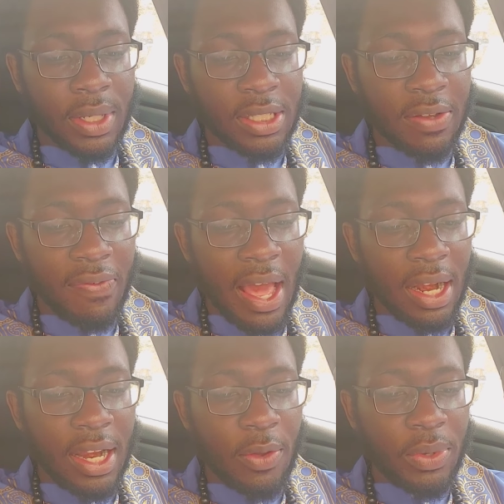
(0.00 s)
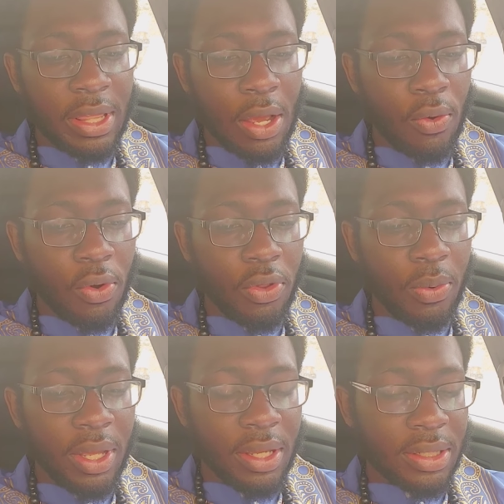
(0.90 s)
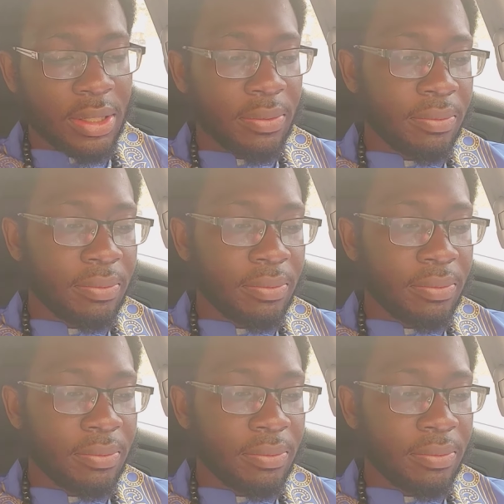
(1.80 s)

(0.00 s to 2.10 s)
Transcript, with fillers: to validate what that oil is.